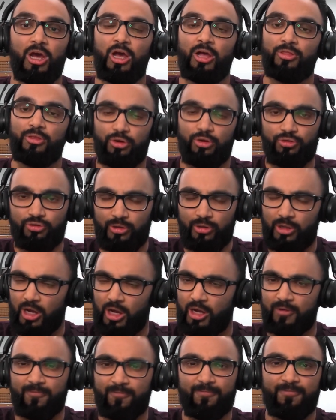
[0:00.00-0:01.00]
There's a
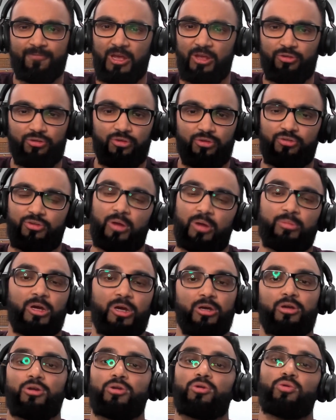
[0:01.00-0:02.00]
lot of phases. I'm not
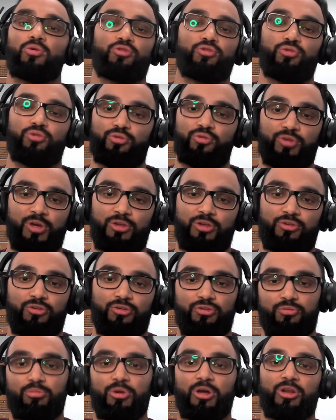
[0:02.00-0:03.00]
going to go through the
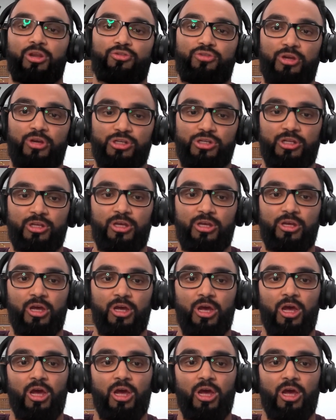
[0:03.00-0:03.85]
phases, but essentially,